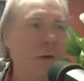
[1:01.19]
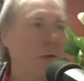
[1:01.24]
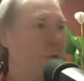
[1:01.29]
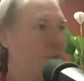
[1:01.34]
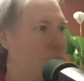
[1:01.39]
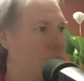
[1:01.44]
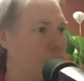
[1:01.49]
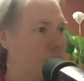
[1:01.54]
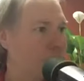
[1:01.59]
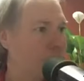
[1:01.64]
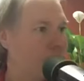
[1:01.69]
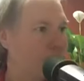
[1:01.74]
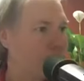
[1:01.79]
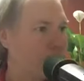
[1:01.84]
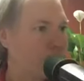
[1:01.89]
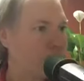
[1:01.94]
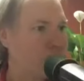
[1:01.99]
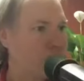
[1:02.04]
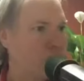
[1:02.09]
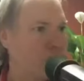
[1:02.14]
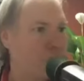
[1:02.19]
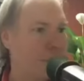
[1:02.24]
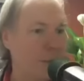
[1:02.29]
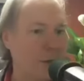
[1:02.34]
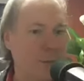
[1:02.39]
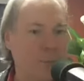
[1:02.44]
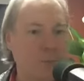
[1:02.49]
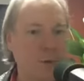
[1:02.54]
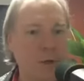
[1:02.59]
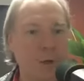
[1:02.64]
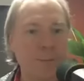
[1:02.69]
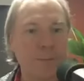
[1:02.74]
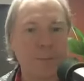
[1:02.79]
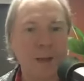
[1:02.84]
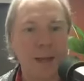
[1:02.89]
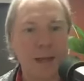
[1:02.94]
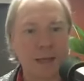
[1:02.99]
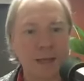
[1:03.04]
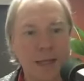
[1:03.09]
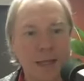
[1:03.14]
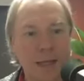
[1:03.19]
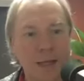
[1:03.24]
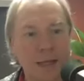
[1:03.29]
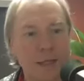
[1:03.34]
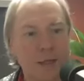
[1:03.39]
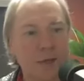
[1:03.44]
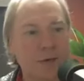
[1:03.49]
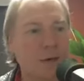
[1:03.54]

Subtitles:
was a little short, so I wanted to bring him back. Thank you.